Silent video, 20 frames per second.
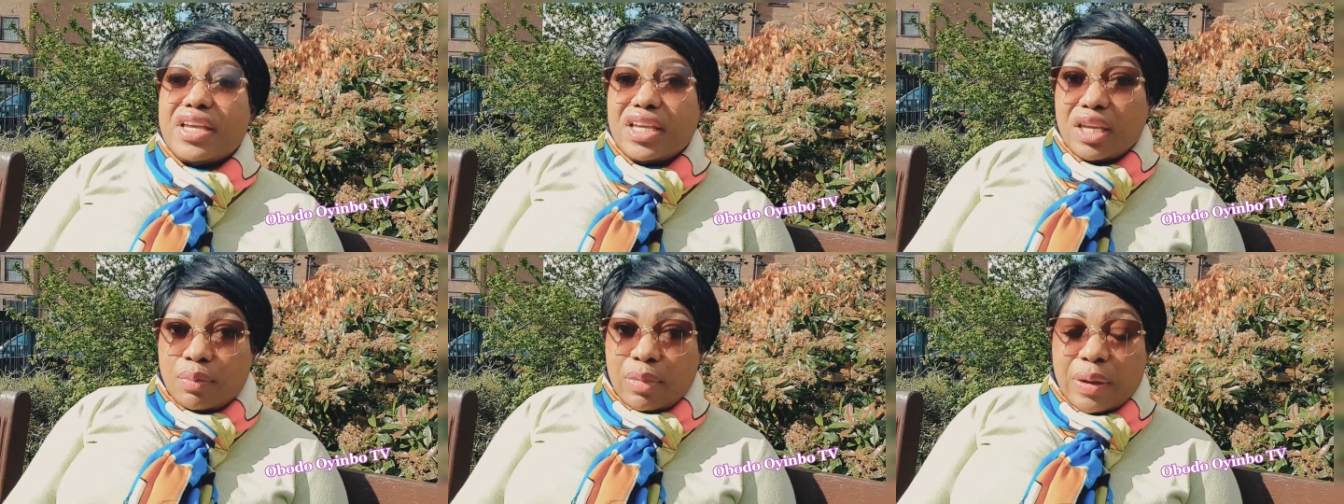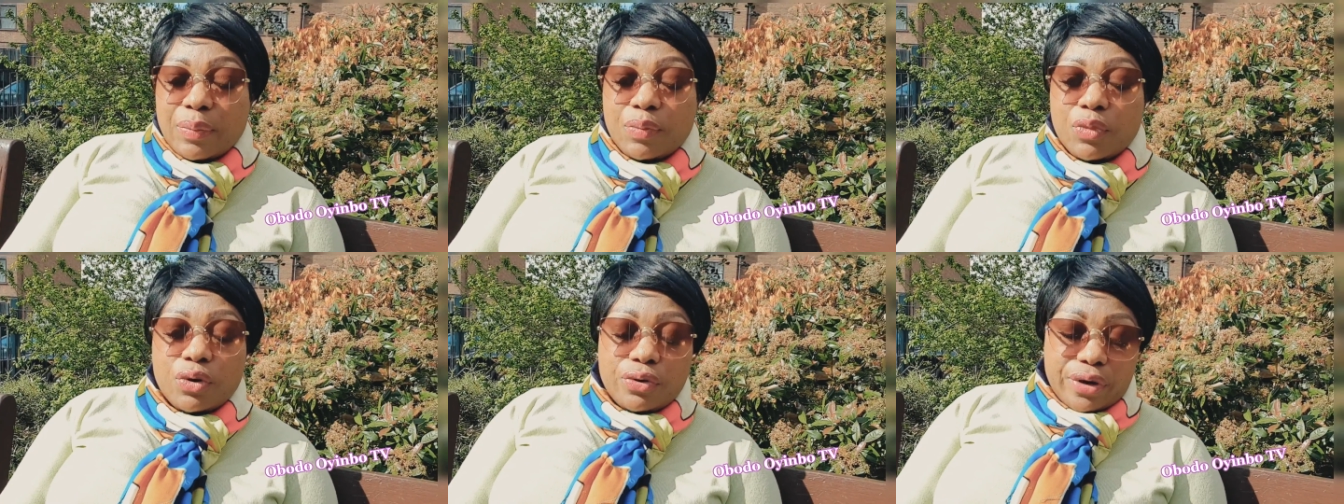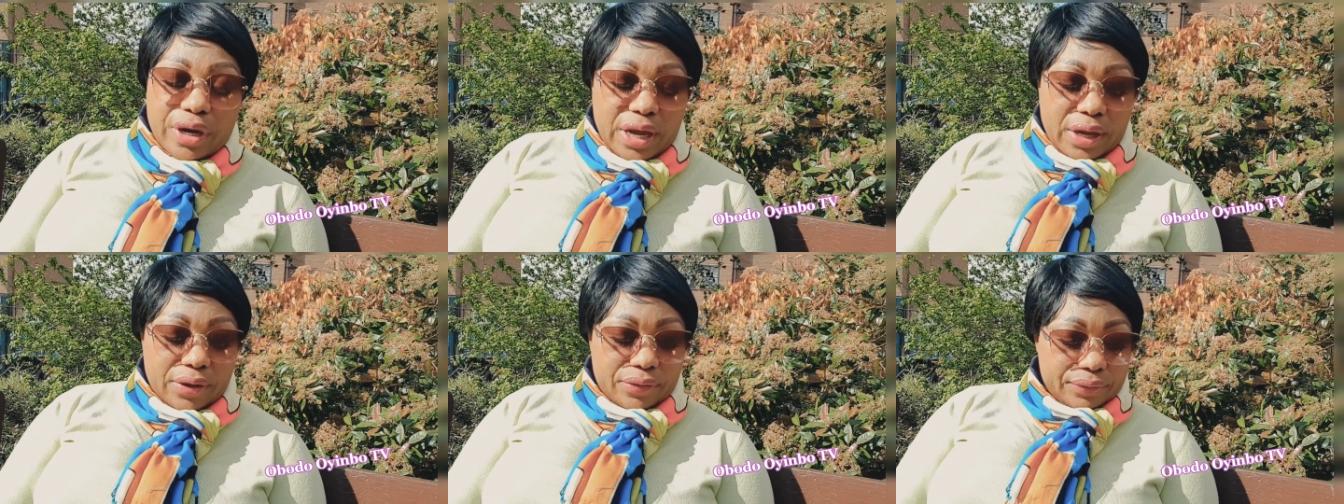
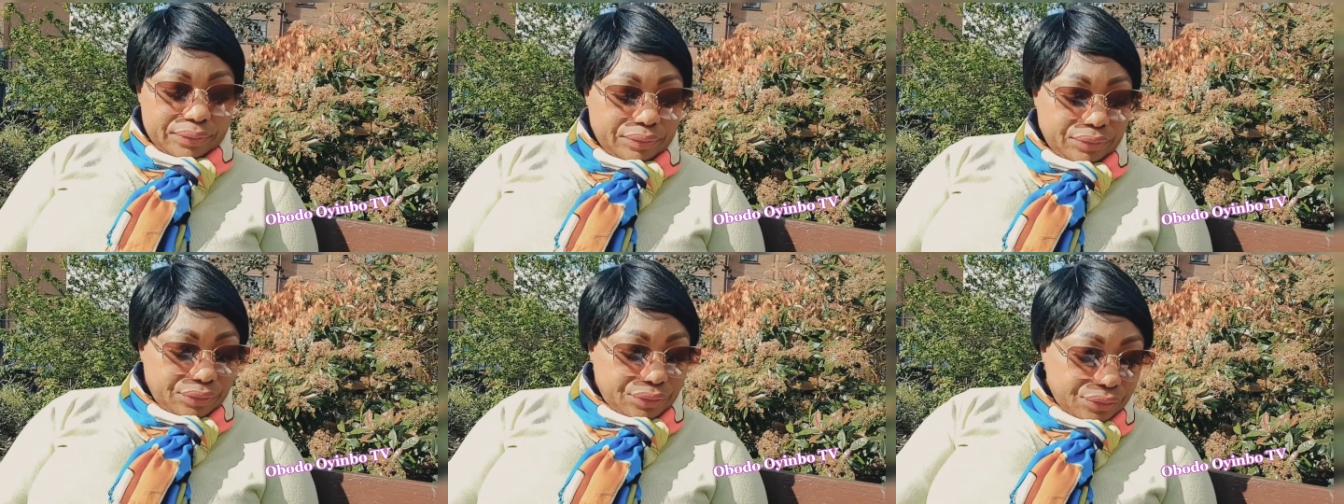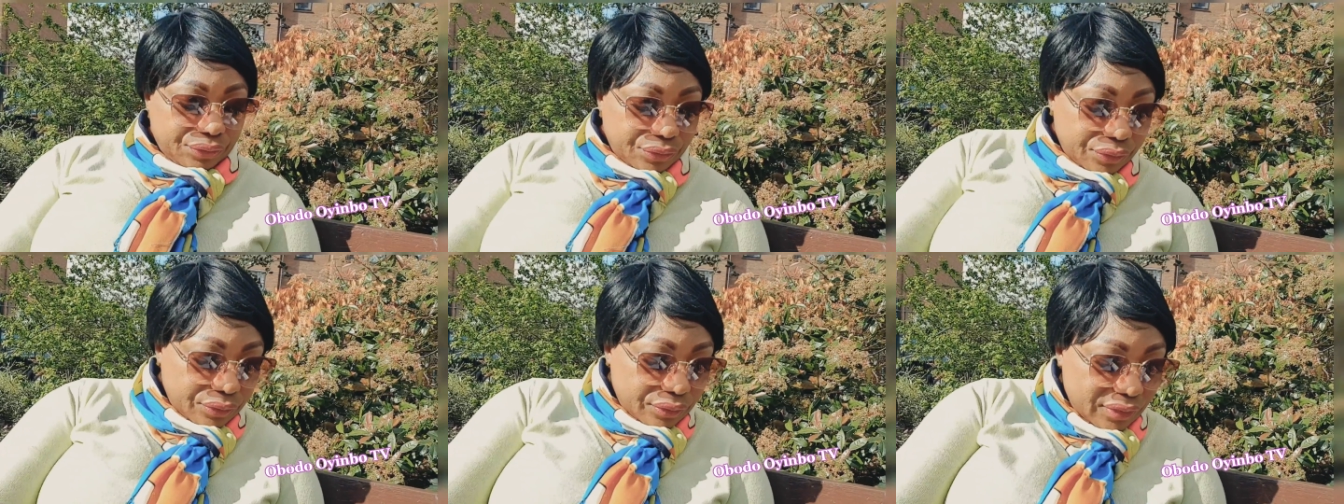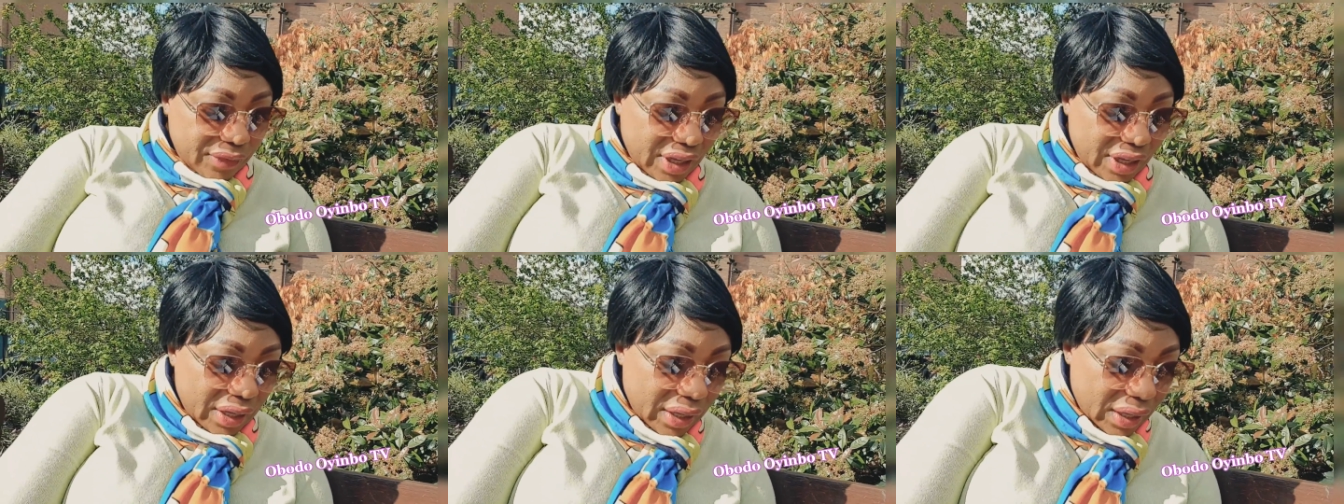immemorial.
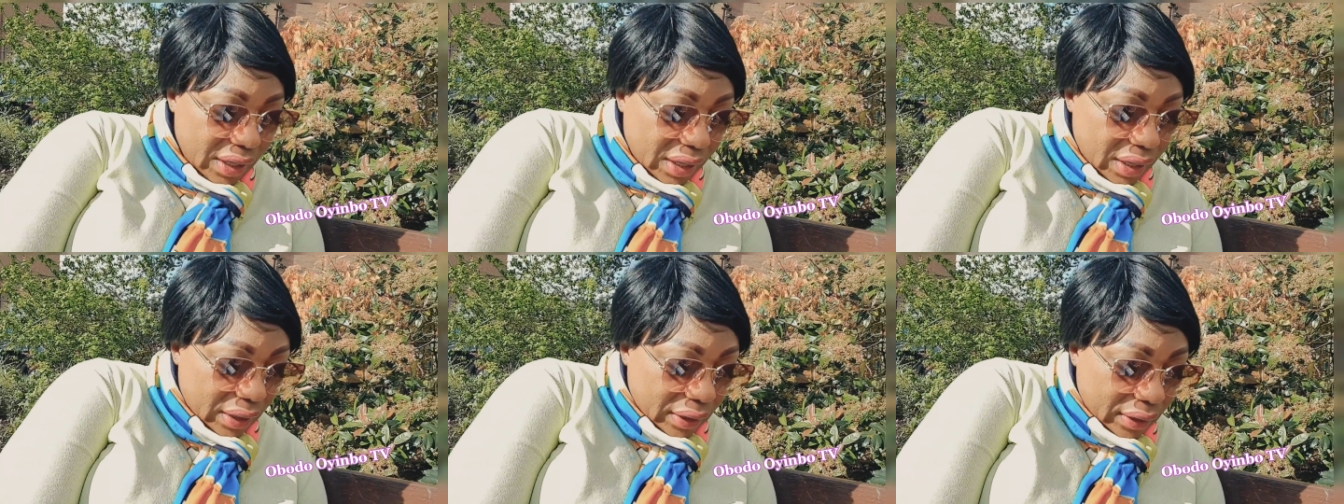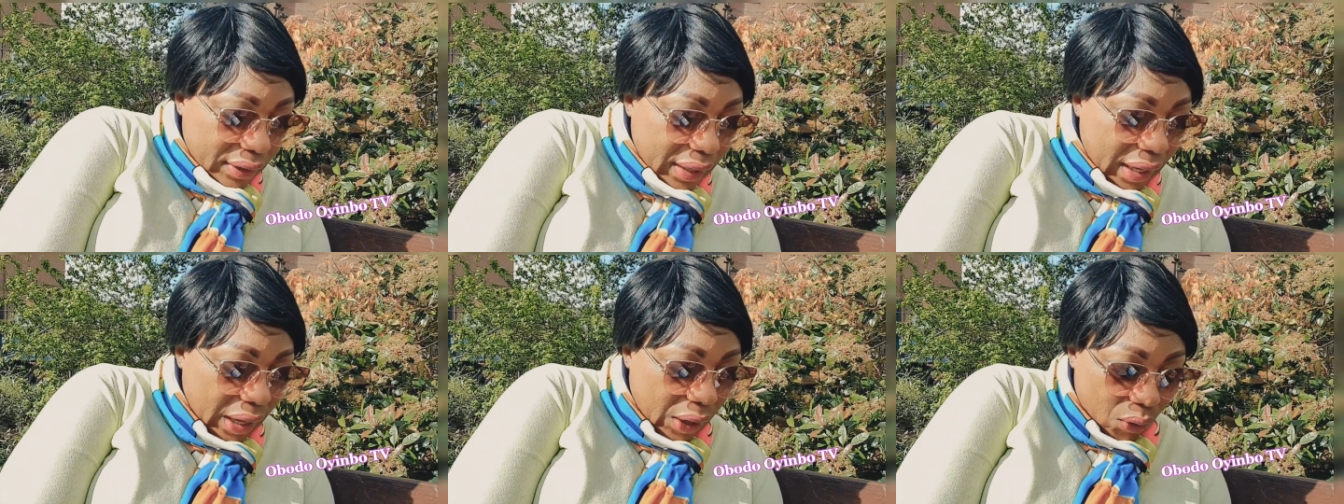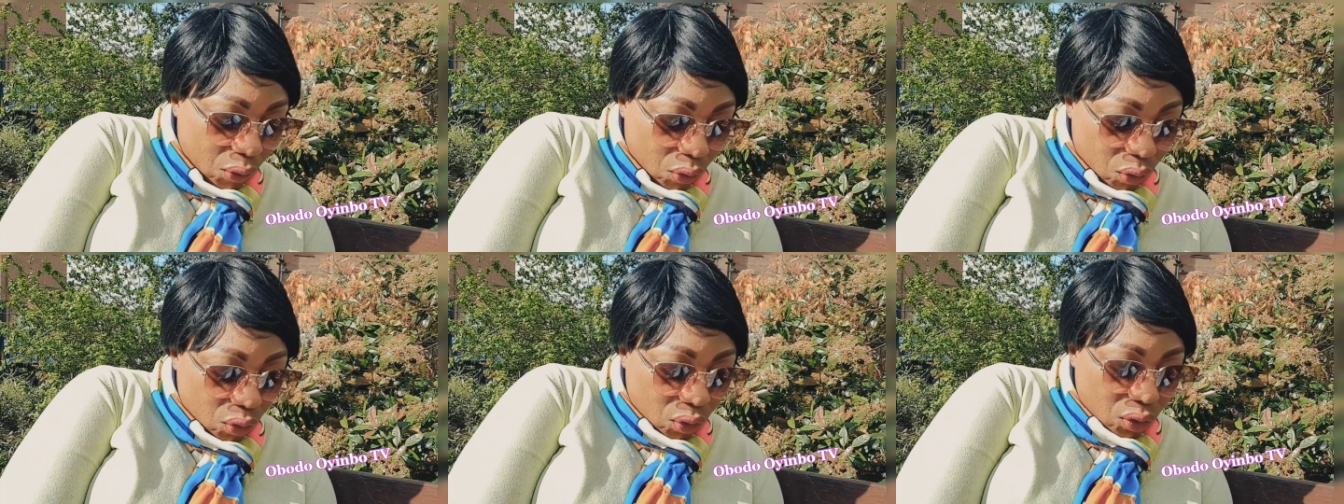
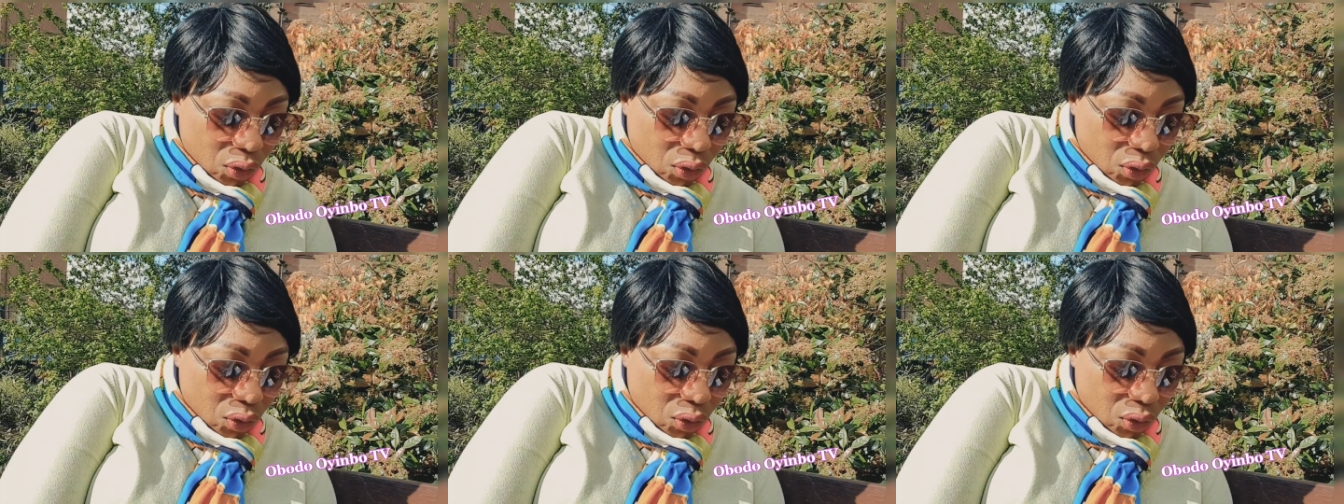Now,